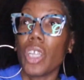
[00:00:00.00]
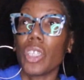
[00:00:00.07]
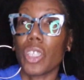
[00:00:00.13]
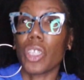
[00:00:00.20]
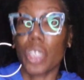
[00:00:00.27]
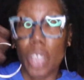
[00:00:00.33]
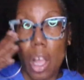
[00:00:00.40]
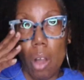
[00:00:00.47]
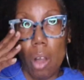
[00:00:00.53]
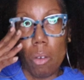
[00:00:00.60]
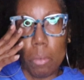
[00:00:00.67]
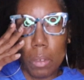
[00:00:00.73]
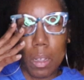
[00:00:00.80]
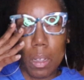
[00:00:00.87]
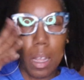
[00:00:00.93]

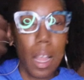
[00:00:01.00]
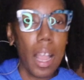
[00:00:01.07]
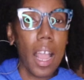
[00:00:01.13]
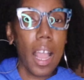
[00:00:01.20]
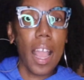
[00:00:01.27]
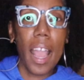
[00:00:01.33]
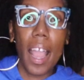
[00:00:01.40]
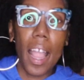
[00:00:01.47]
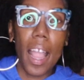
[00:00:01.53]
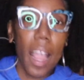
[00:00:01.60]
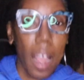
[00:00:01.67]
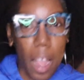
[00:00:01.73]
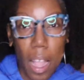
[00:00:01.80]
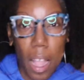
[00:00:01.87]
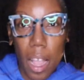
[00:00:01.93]
So
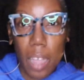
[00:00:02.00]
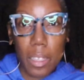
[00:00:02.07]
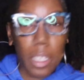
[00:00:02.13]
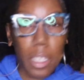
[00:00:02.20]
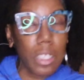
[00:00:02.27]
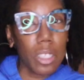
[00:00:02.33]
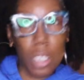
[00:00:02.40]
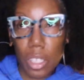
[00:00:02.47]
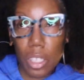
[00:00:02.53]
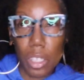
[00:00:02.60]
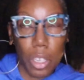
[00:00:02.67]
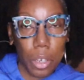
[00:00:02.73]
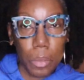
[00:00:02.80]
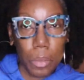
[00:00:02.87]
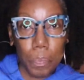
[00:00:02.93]
the
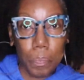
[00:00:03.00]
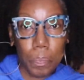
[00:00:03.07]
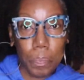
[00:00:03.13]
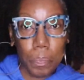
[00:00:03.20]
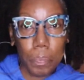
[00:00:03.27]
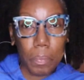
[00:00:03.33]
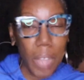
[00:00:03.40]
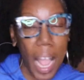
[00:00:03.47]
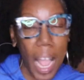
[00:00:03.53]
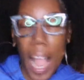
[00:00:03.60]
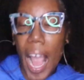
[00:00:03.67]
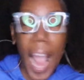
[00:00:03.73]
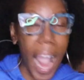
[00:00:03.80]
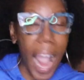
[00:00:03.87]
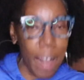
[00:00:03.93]
sister,
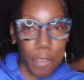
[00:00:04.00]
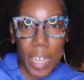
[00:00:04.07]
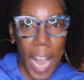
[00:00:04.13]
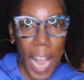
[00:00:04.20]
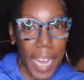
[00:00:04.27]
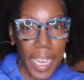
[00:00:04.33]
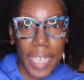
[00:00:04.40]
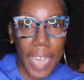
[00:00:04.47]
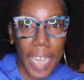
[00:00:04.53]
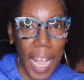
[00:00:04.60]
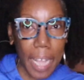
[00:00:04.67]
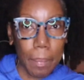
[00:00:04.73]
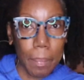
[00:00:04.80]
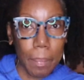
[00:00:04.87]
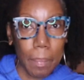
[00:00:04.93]
I forgot her
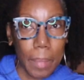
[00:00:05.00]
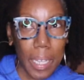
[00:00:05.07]
name,